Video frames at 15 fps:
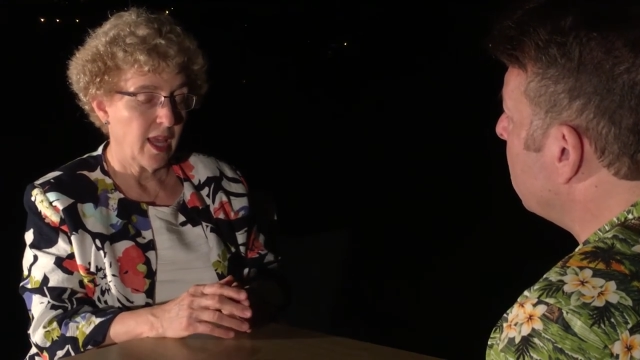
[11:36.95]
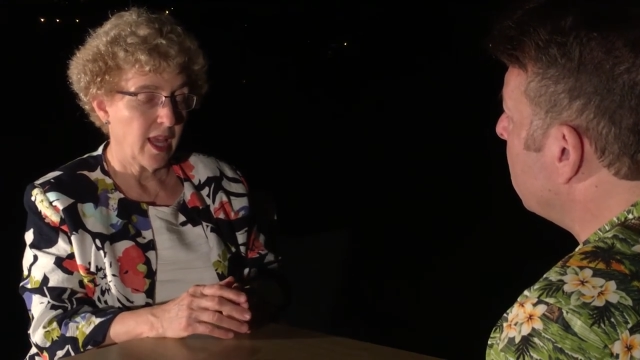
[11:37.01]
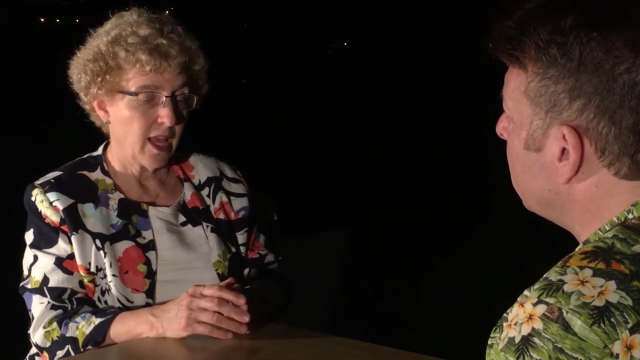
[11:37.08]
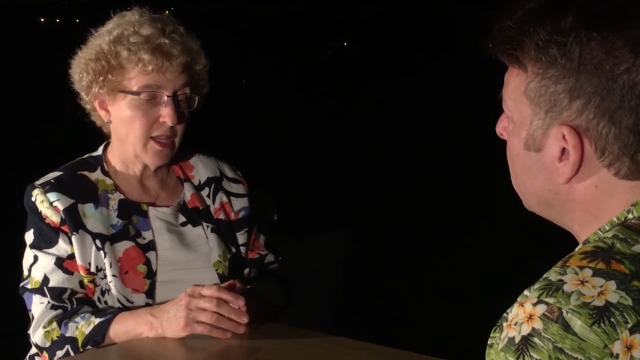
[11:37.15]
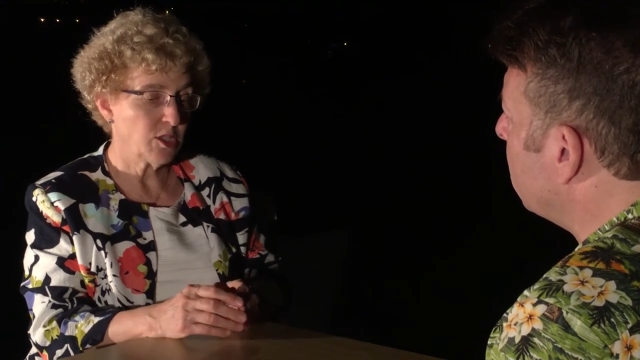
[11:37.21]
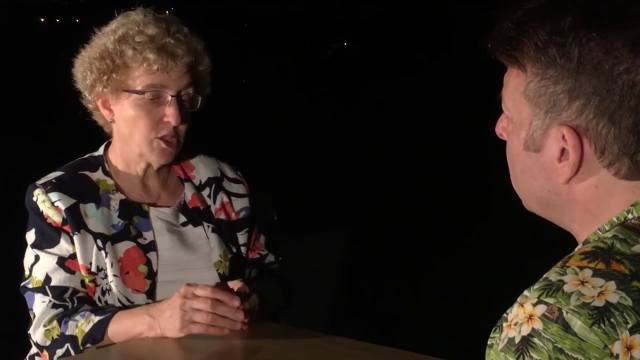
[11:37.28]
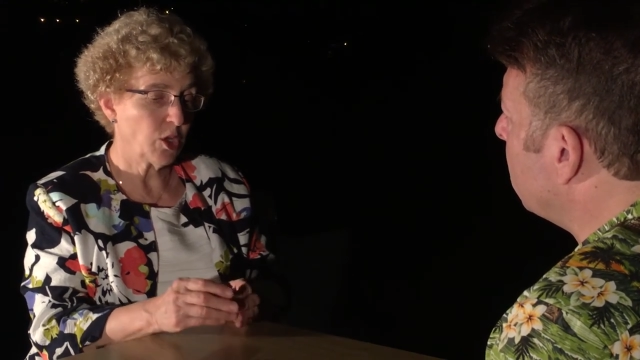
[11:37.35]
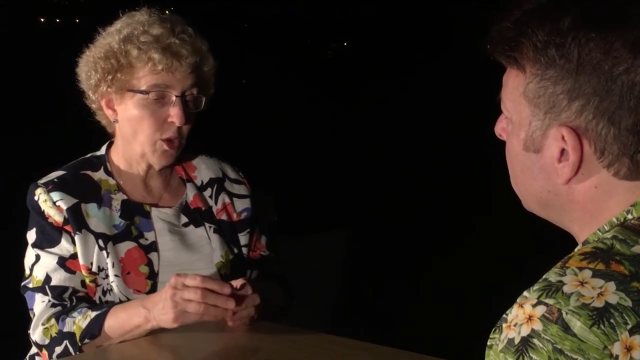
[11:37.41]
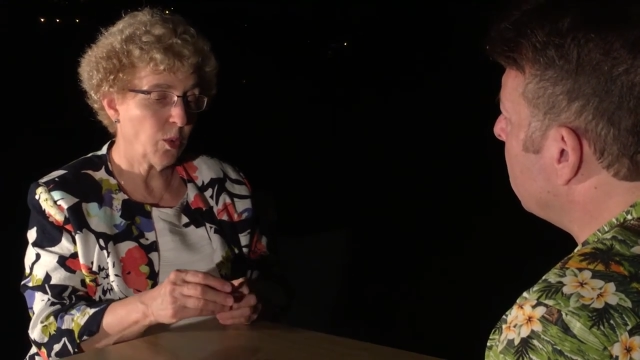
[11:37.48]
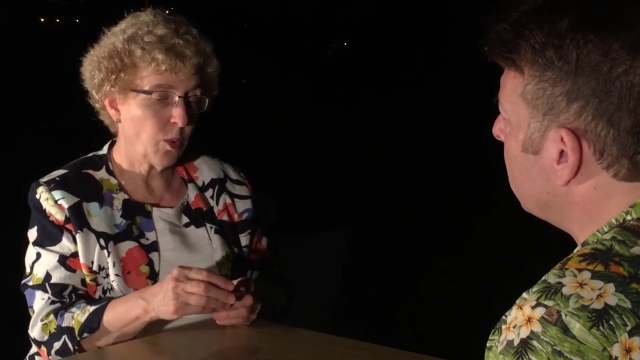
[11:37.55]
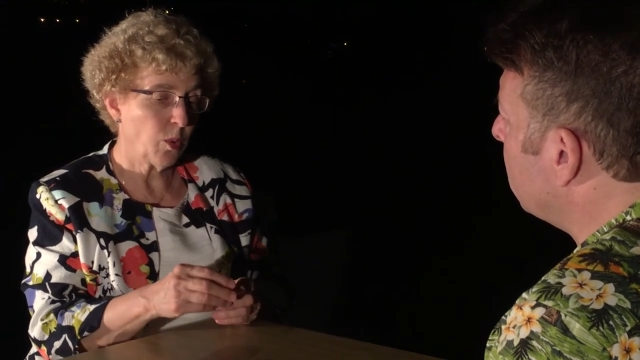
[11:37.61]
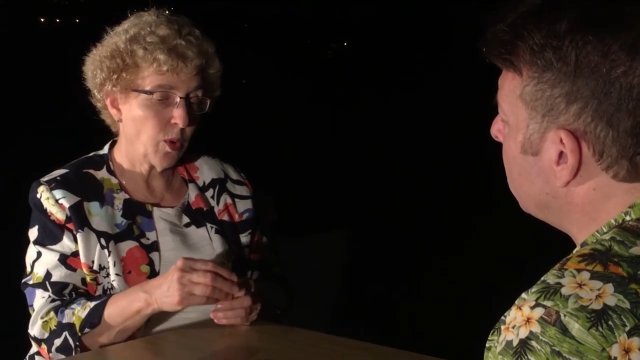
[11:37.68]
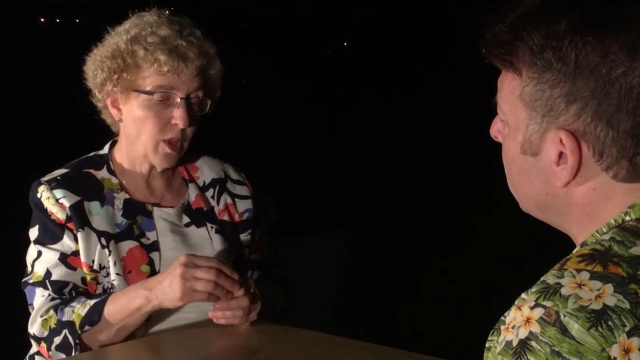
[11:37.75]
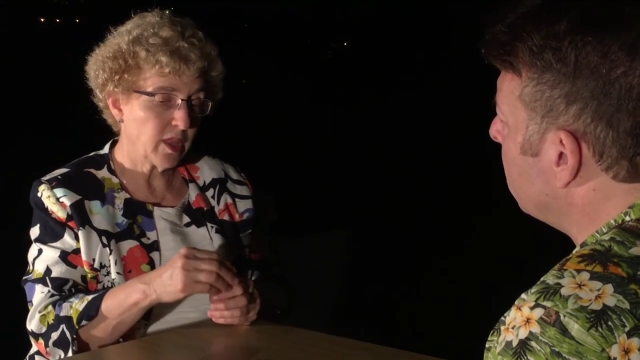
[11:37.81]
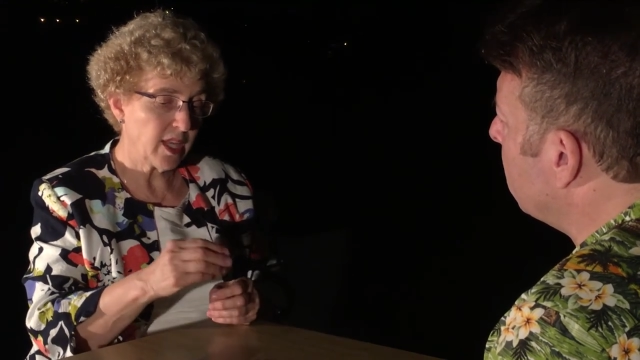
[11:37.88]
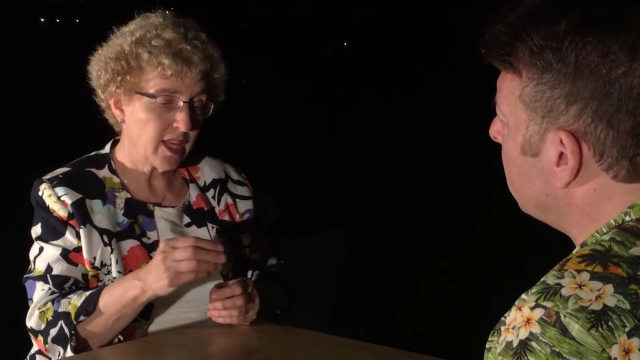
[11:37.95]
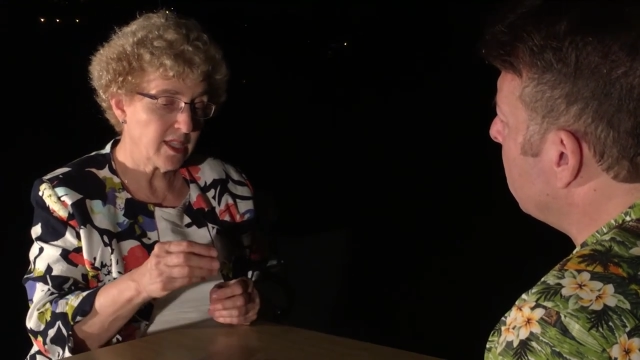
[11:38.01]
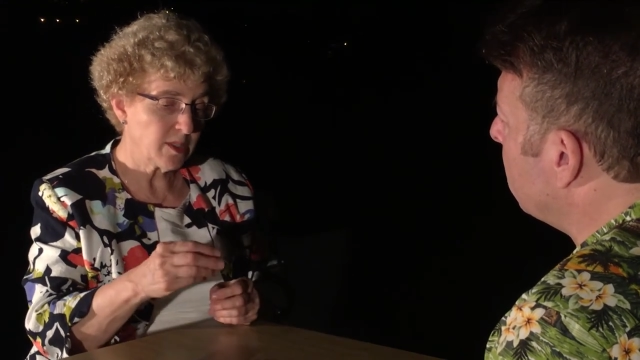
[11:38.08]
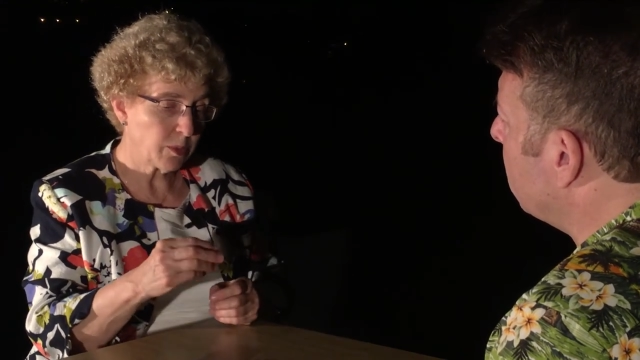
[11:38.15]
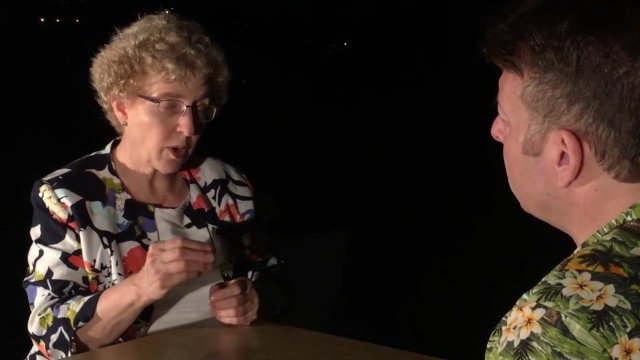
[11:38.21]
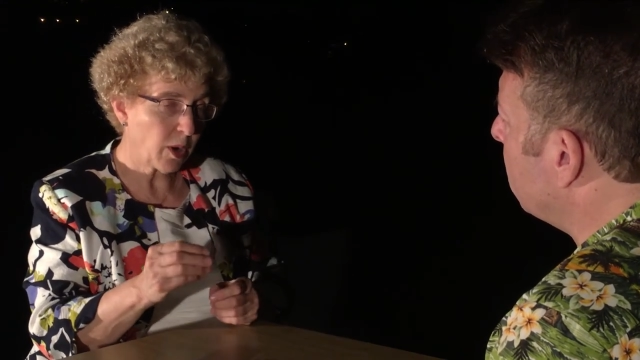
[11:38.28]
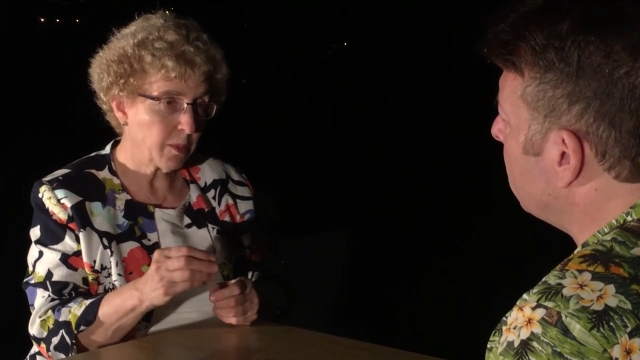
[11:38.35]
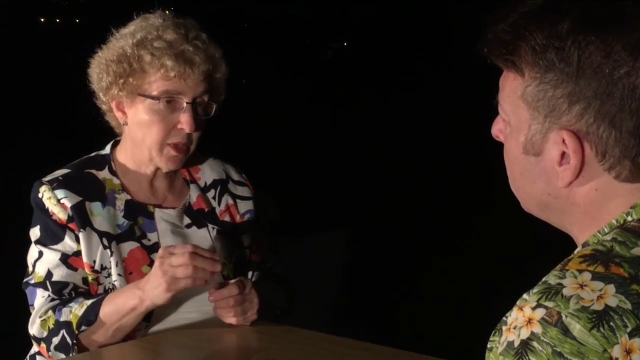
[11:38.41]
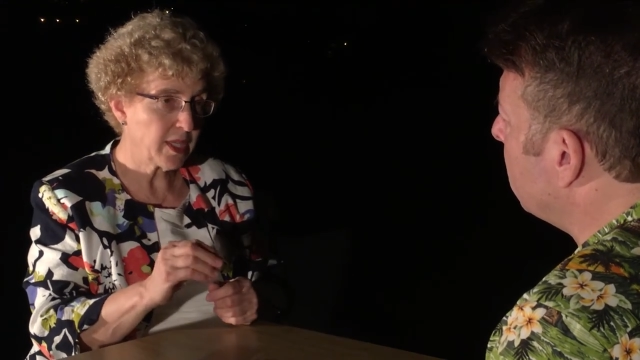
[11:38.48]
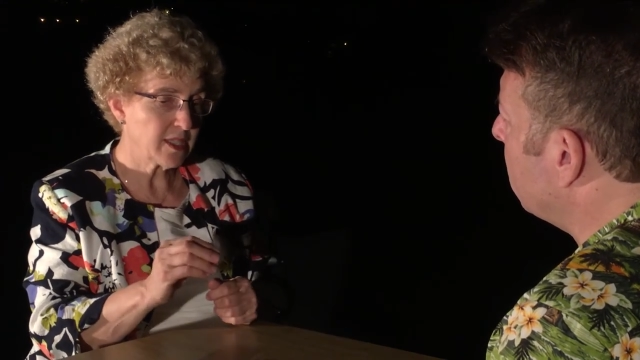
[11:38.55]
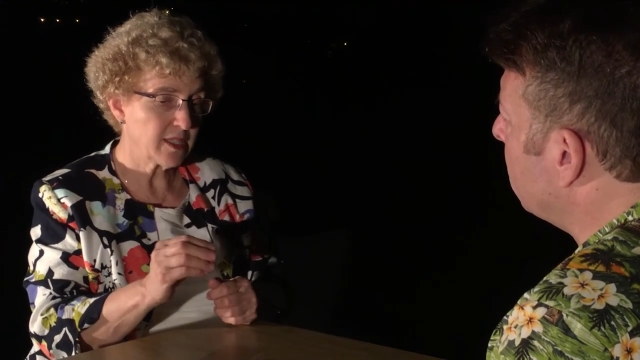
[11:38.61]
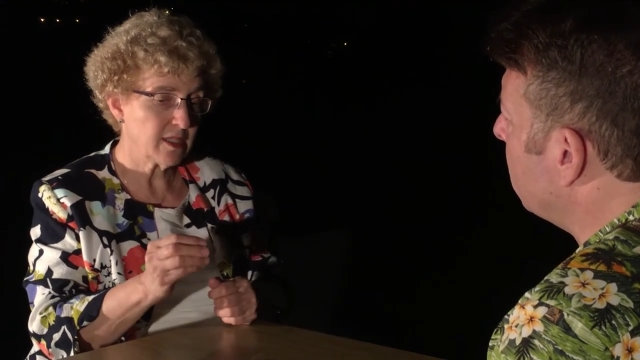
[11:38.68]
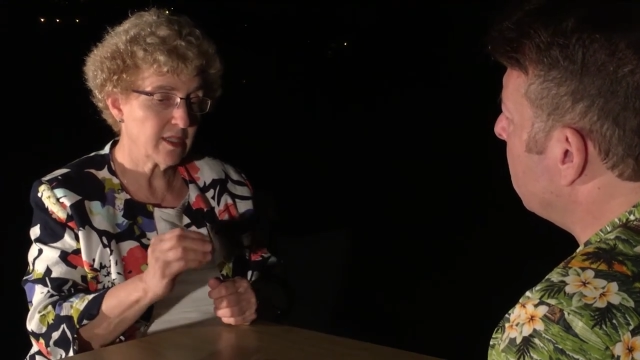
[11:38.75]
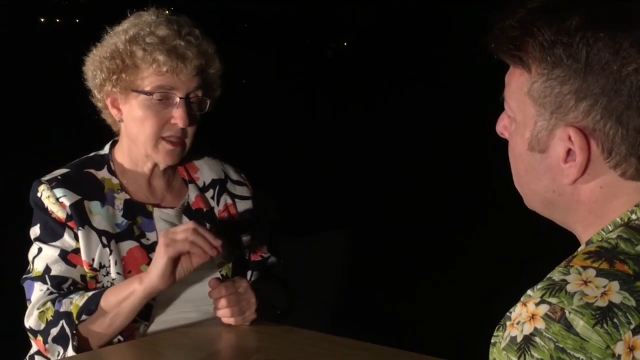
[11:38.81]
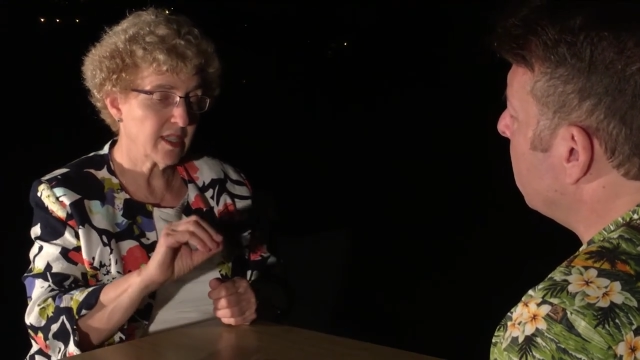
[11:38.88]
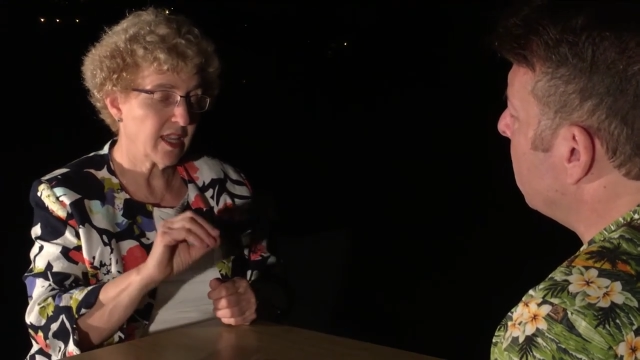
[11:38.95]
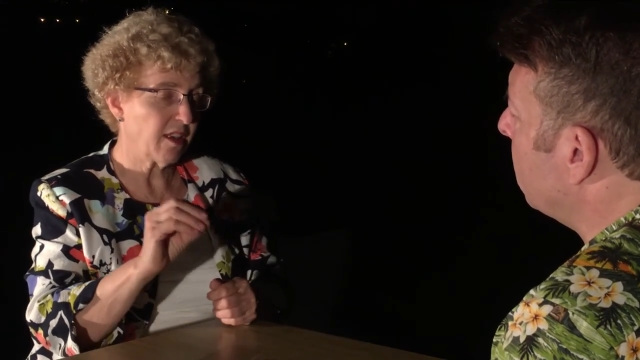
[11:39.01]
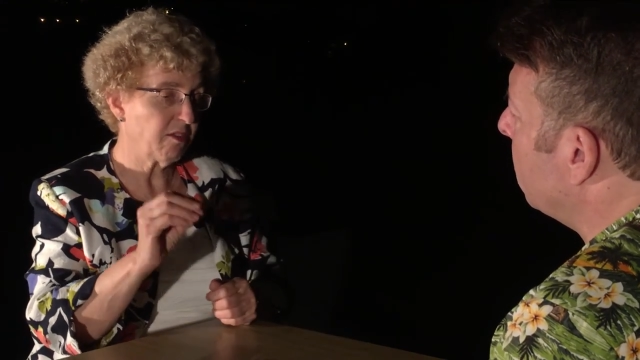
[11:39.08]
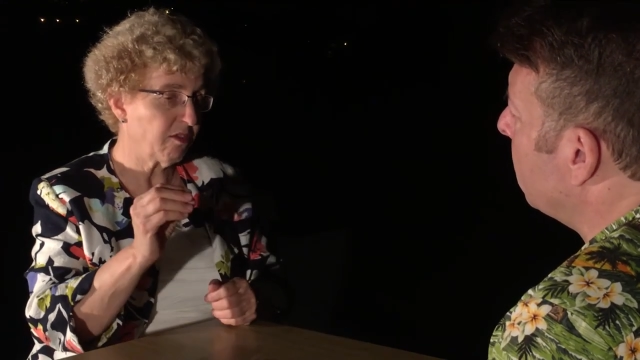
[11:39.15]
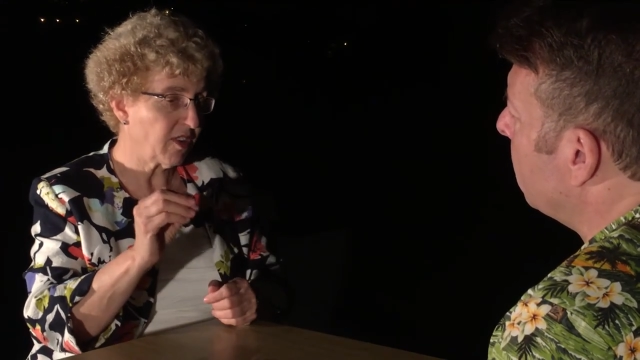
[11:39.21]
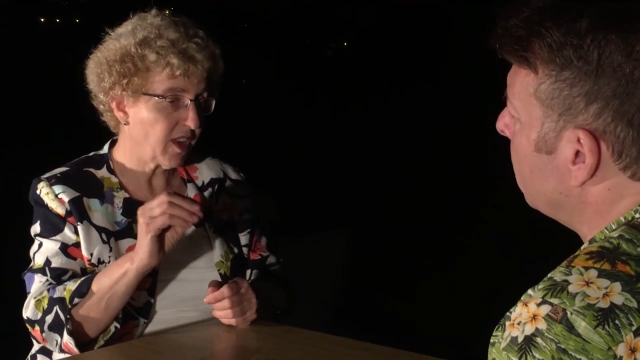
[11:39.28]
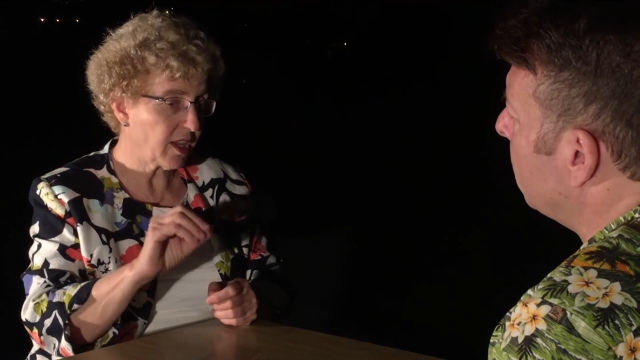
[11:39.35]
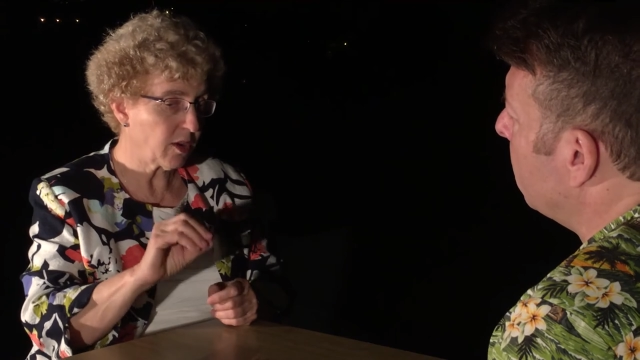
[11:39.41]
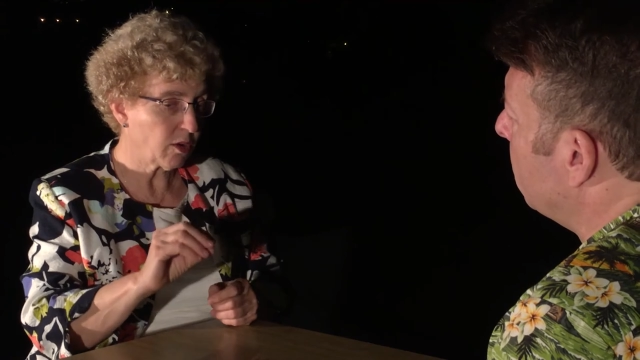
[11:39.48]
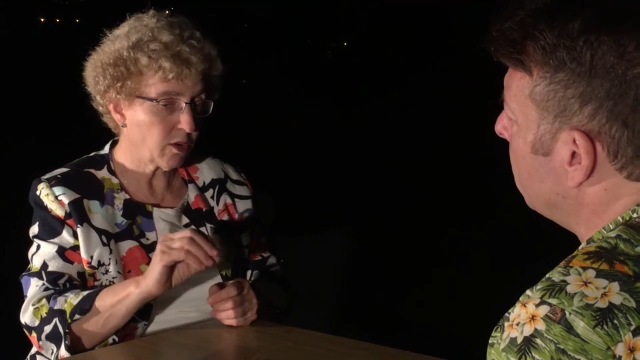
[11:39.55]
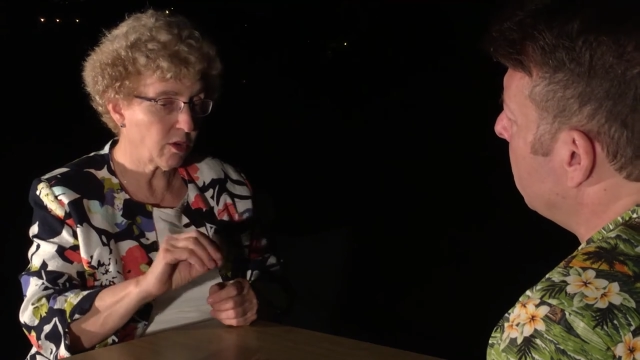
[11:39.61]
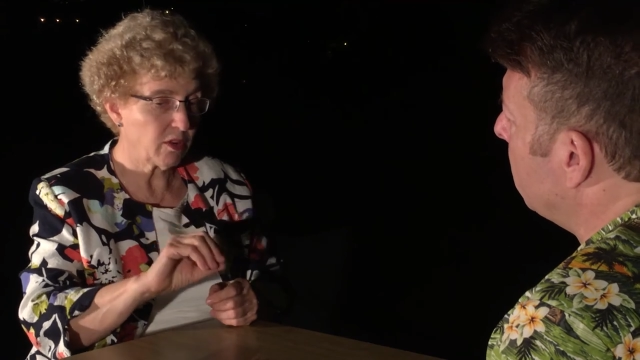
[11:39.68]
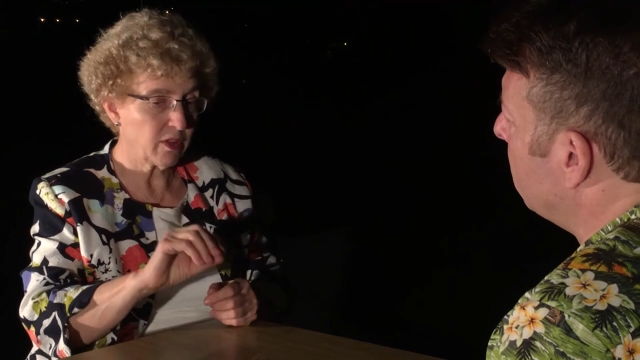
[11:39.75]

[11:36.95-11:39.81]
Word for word: And so these prominences, they flicker,